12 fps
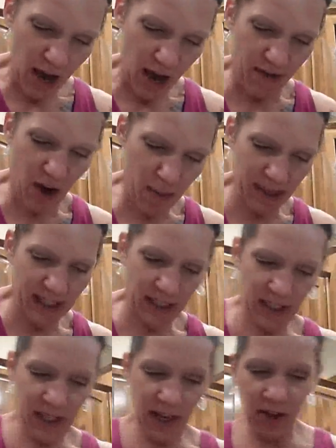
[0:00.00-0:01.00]
I've got my
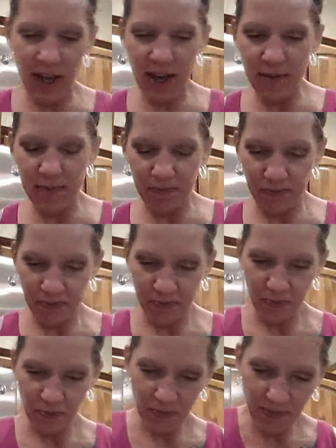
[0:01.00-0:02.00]
skillet
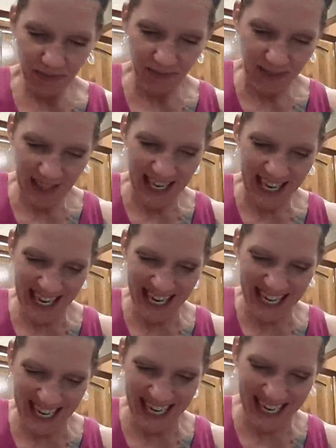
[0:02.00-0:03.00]

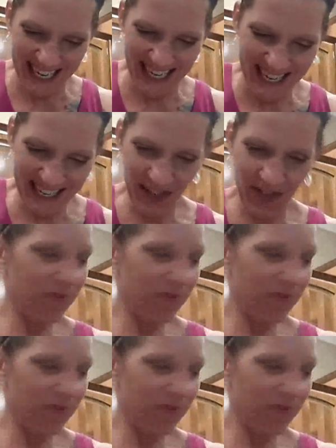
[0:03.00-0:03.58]
heated